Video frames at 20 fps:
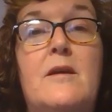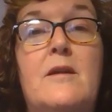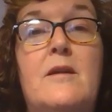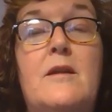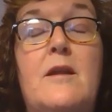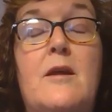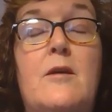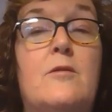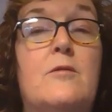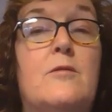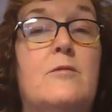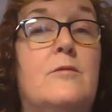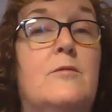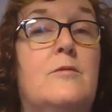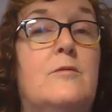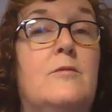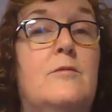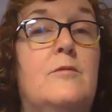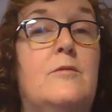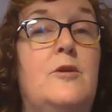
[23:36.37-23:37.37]

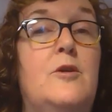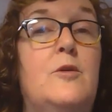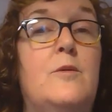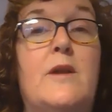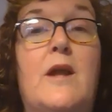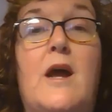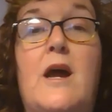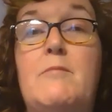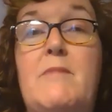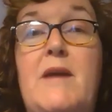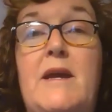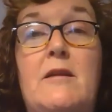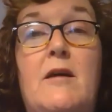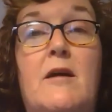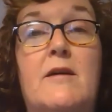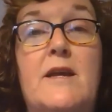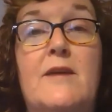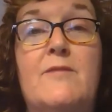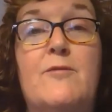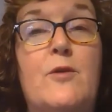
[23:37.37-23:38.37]
Now, you and I may
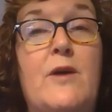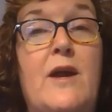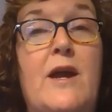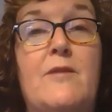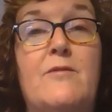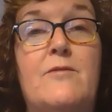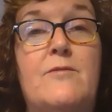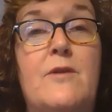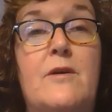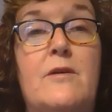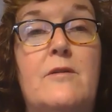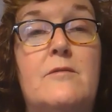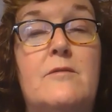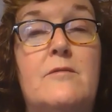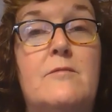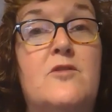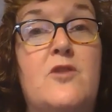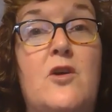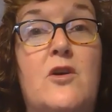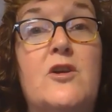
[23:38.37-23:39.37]
not ever have
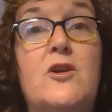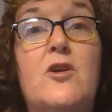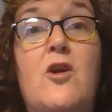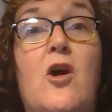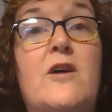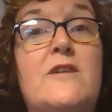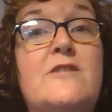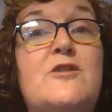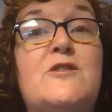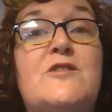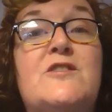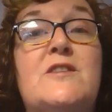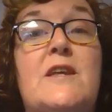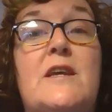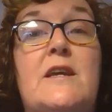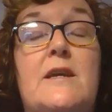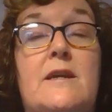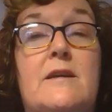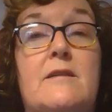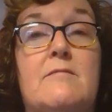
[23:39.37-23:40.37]
done a conscious
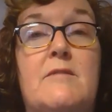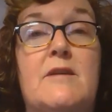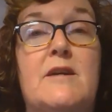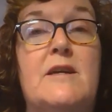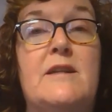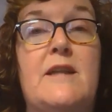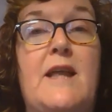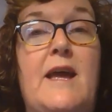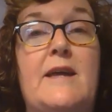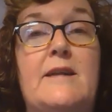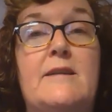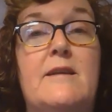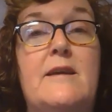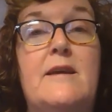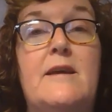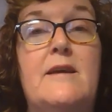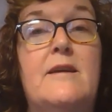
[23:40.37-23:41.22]
thing in that